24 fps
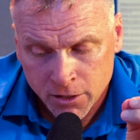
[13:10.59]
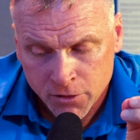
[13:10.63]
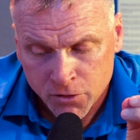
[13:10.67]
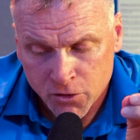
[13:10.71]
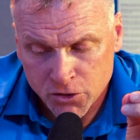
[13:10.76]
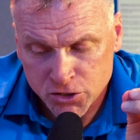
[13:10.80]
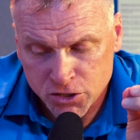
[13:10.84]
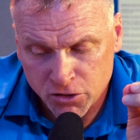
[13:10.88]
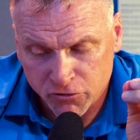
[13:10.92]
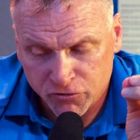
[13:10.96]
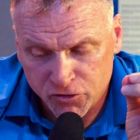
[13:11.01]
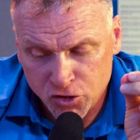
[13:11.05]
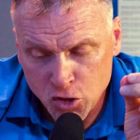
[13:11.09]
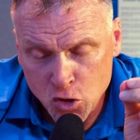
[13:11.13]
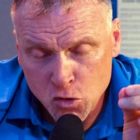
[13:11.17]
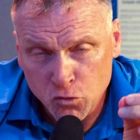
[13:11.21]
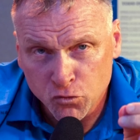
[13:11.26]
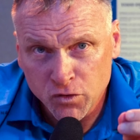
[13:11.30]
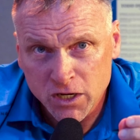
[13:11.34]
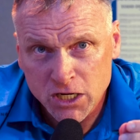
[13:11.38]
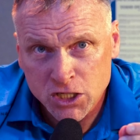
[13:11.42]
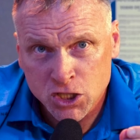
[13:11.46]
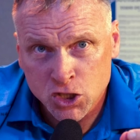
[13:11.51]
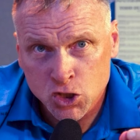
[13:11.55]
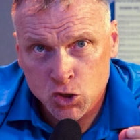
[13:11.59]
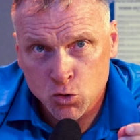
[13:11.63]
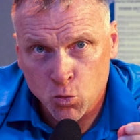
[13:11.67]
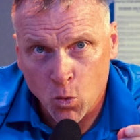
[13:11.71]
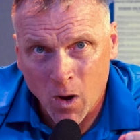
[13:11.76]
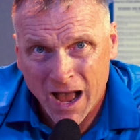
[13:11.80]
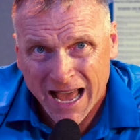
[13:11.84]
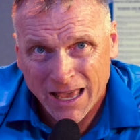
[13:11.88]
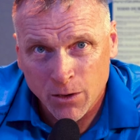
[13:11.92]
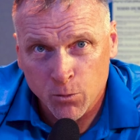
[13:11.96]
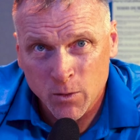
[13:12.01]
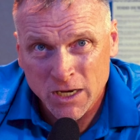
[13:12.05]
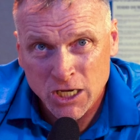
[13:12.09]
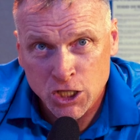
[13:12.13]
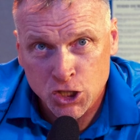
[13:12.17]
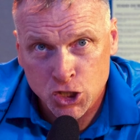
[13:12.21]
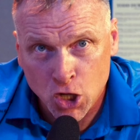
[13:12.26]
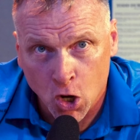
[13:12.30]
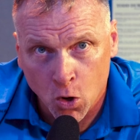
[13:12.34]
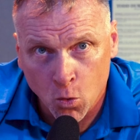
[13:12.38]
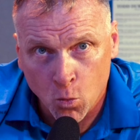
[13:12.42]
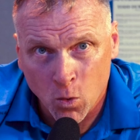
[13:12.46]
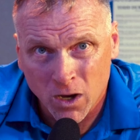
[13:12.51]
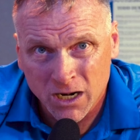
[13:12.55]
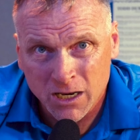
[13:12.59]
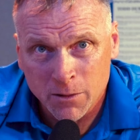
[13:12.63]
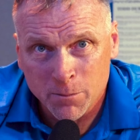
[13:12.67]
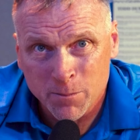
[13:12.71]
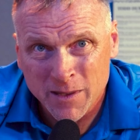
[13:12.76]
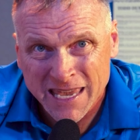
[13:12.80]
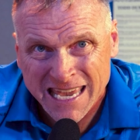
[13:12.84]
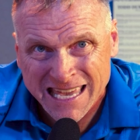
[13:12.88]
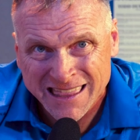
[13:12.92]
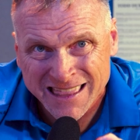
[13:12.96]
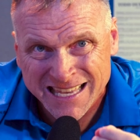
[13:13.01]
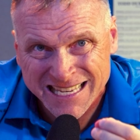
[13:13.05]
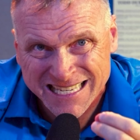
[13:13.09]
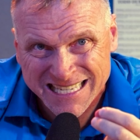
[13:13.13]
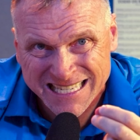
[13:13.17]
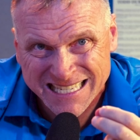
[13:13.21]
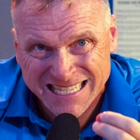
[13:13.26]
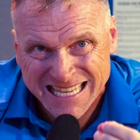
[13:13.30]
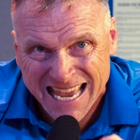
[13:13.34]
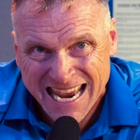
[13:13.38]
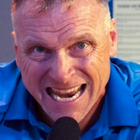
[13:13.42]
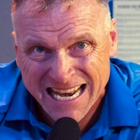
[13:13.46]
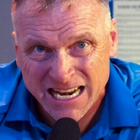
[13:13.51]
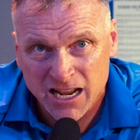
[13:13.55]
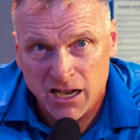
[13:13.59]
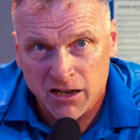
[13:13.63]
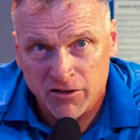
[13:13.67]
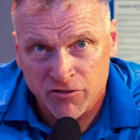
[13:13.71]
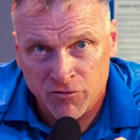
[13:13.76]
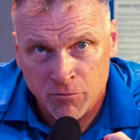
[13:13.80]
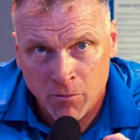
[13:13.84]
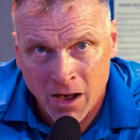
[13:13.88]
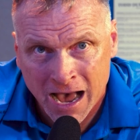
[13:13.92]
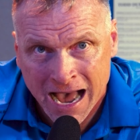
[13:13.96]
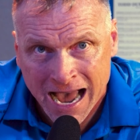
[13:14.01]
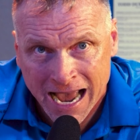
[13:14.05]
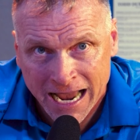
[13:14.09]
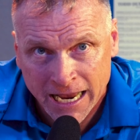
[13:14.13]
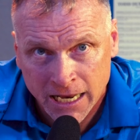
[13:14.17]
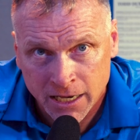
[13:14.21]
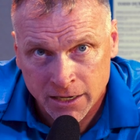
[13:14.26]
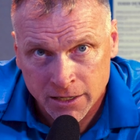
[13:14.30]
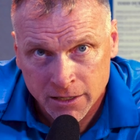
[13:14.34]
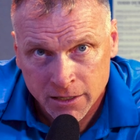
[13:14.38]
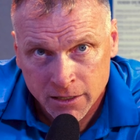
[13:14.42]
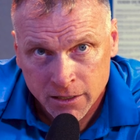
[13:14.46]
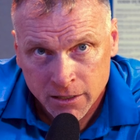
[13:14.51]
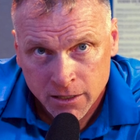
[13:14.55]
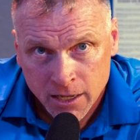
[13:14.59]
there's a few reasons why we don't want to be in this state of mind.